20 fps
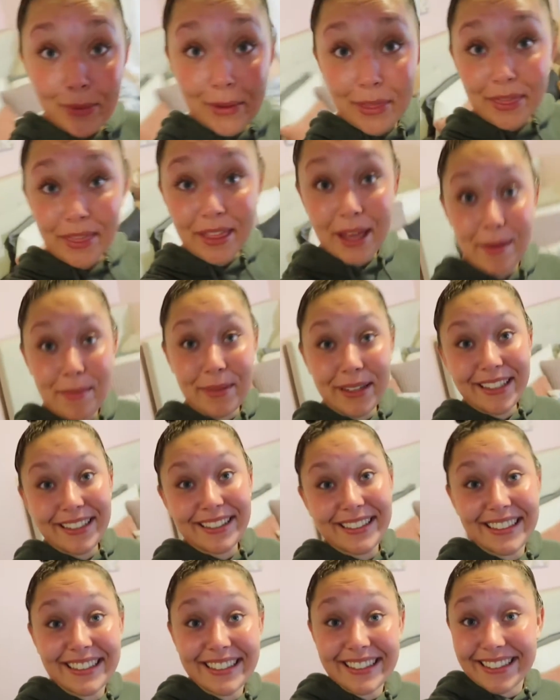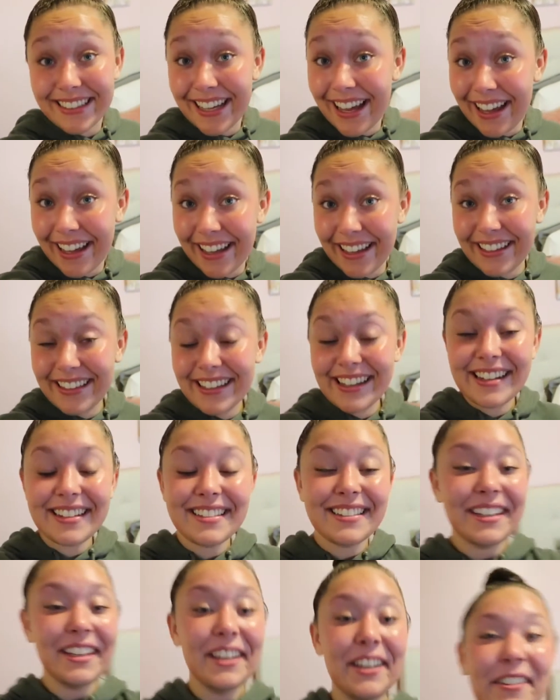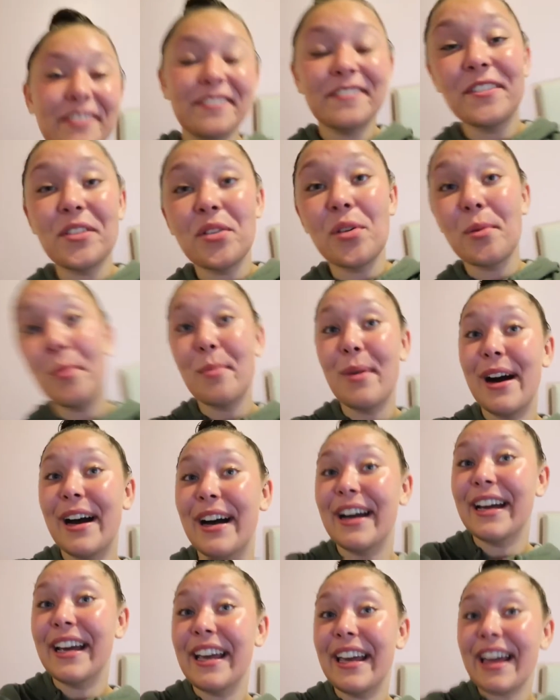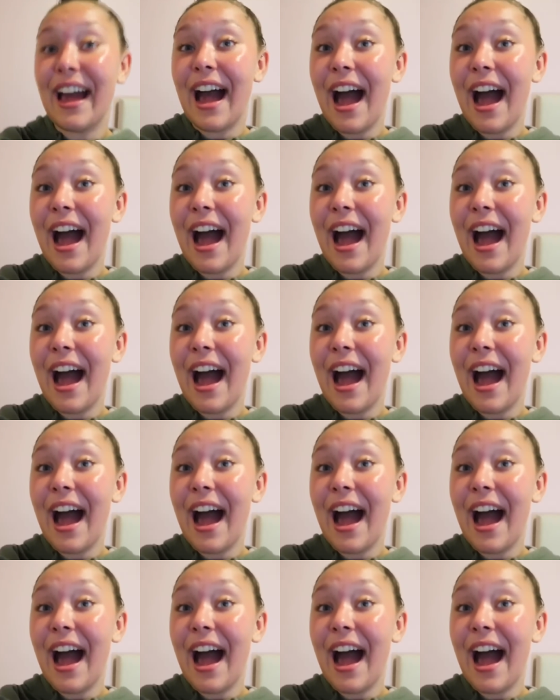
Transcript: with that being said, that is it for my